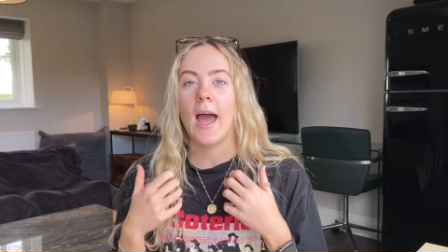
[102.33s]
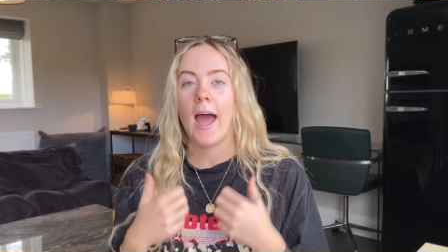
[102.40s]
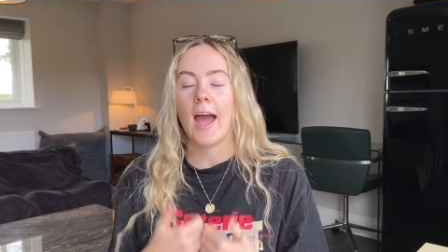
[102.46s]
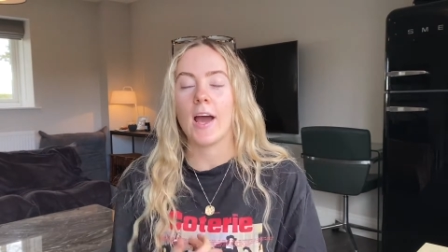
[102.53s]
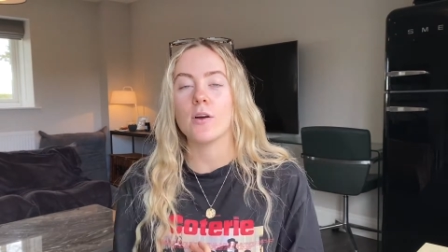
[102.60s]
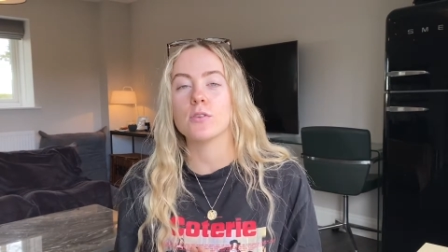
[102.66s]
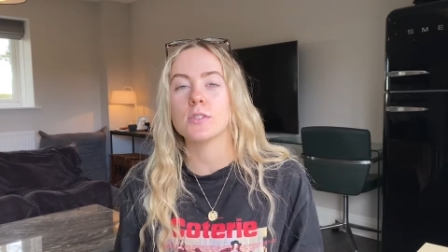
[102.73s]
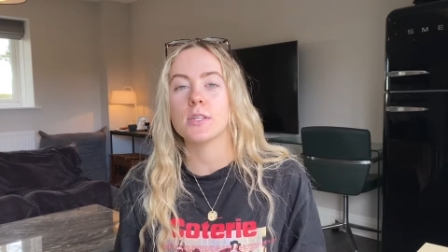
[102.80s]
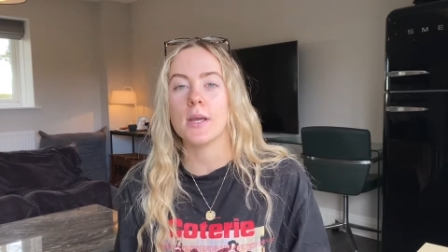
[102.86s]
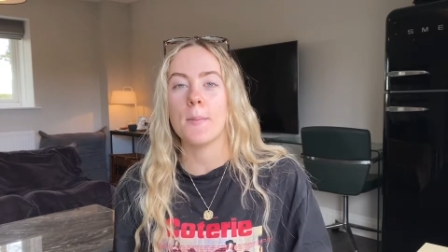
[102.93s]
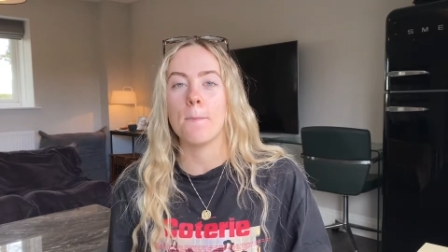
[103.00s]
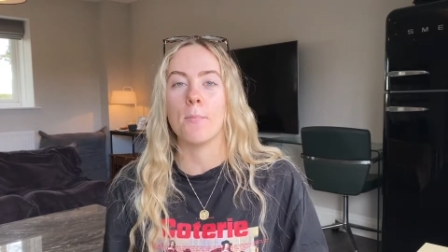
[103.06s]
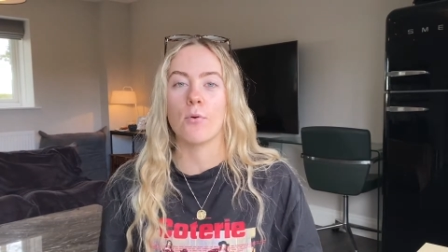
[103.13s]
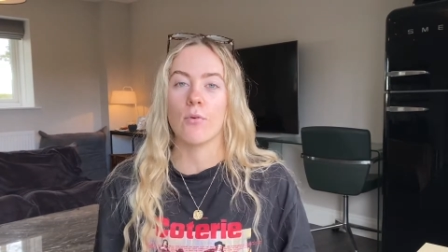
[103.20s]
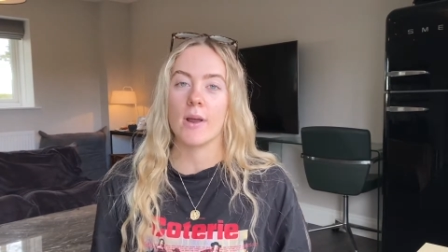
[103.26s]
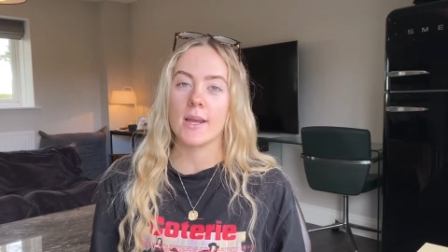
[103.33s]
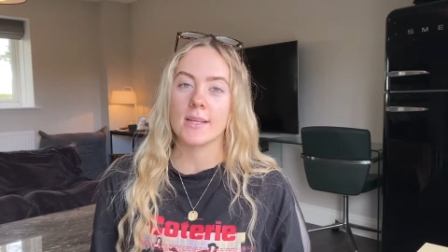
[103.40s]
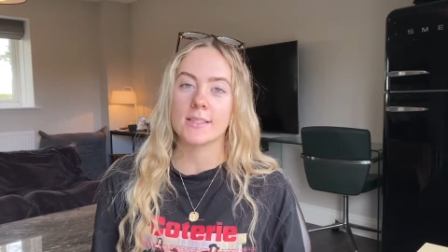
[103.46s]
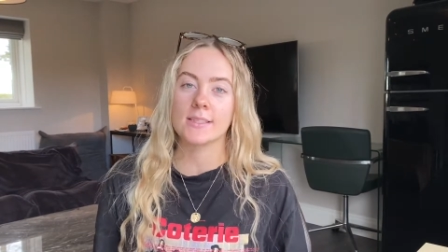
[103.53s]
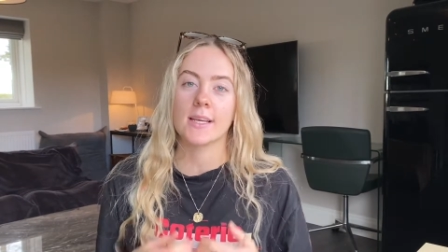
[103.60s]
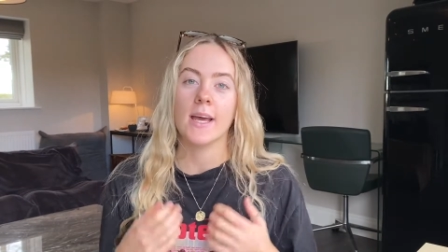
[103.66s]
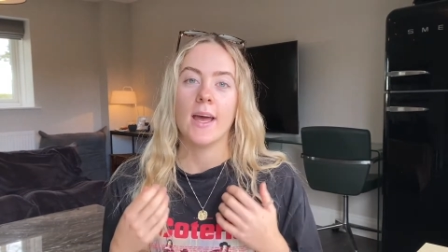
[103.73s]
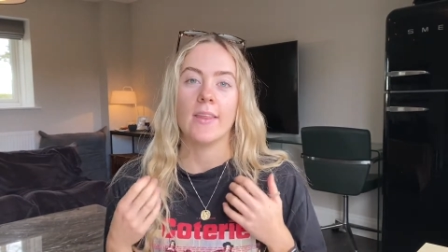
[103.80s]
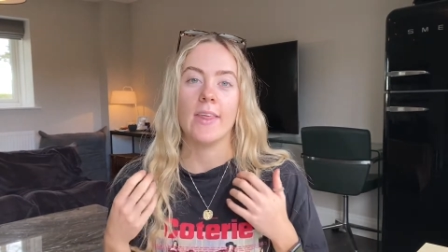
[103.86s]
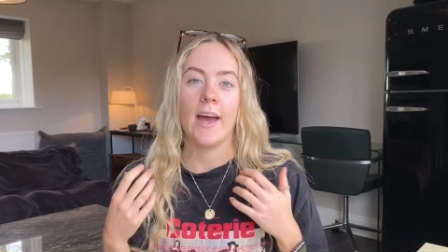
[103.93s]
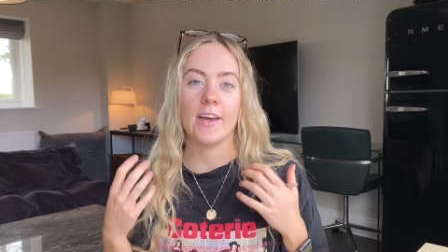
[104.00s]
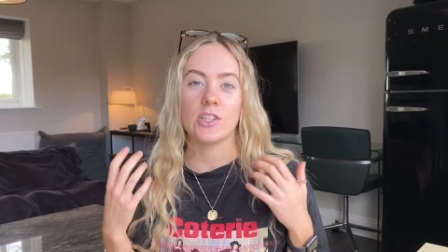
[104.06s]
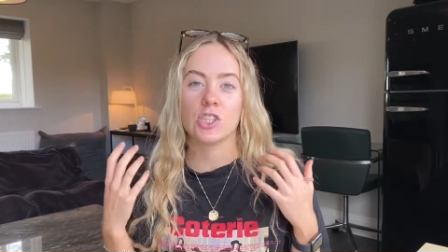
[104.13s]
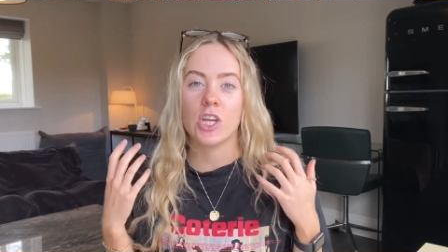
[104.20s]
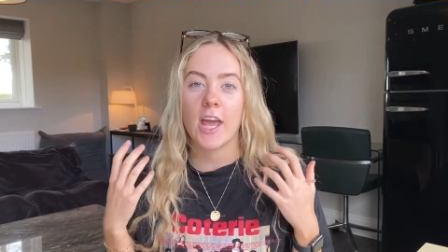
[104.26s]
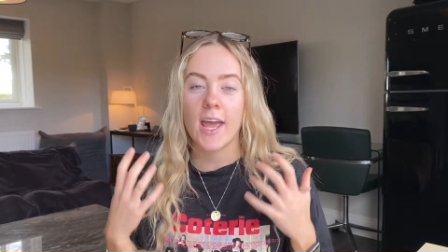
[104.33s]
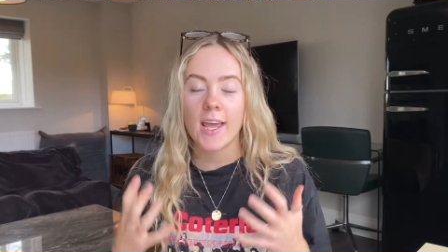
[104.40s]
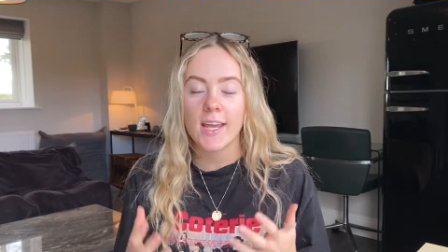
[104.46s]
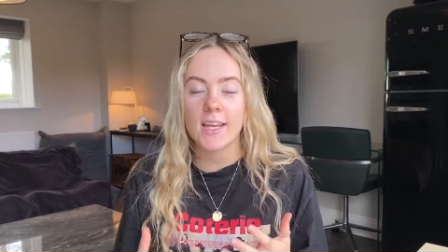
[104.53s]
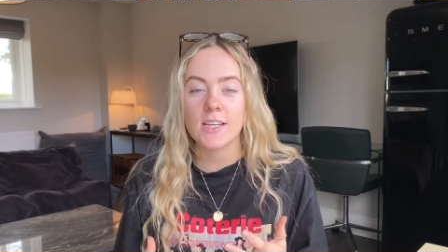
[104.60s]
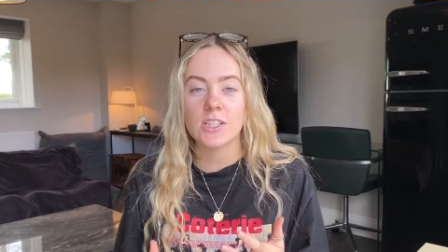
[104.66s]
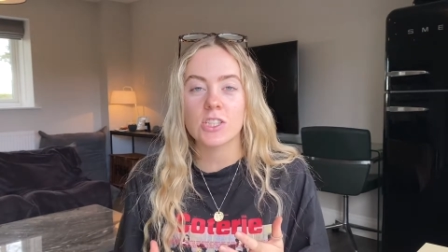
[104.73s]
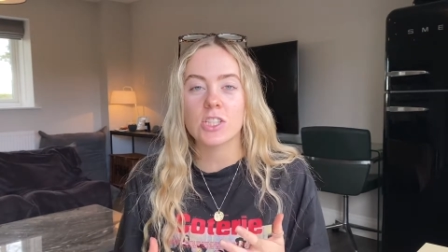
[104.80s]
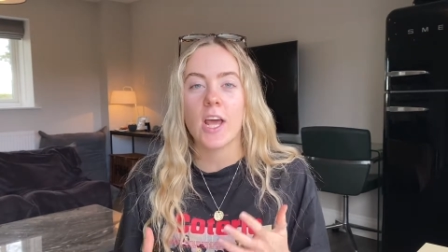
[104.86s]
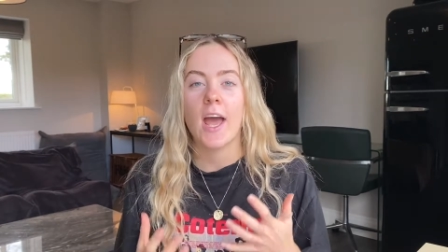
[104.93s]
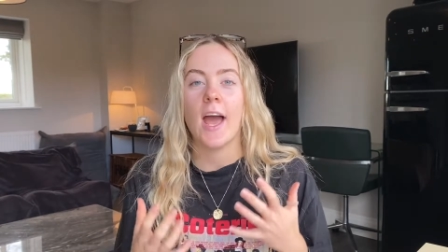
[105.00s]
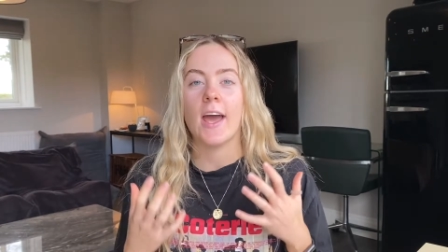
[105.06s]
how to embrace that change,